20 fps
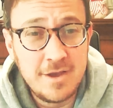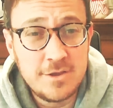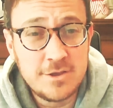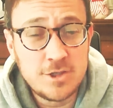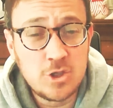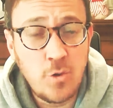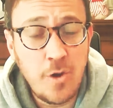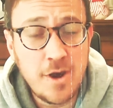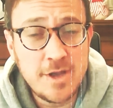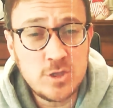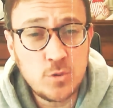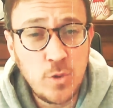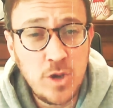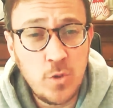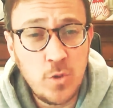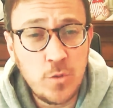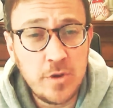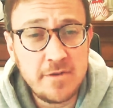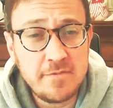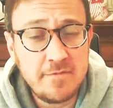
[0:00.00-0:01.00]
So as we
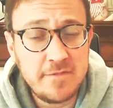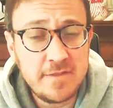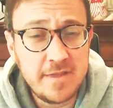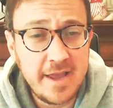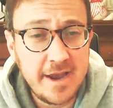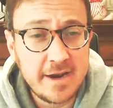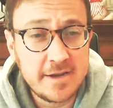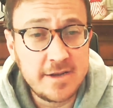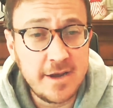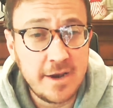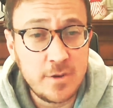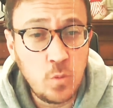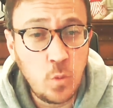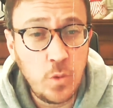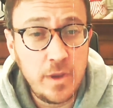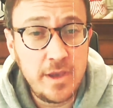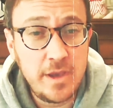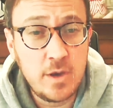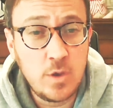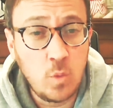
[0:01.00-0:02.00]
reflect on
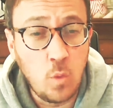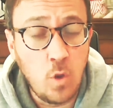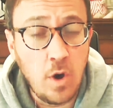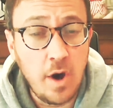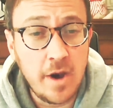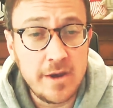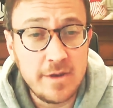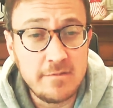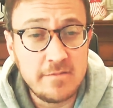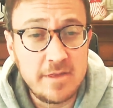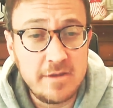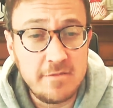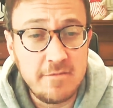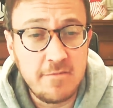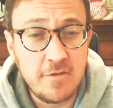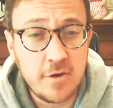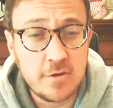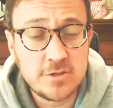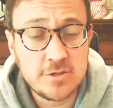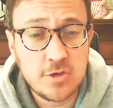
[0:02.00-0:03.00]
week one of the
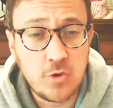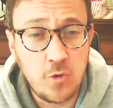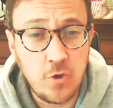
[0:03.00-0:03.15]
first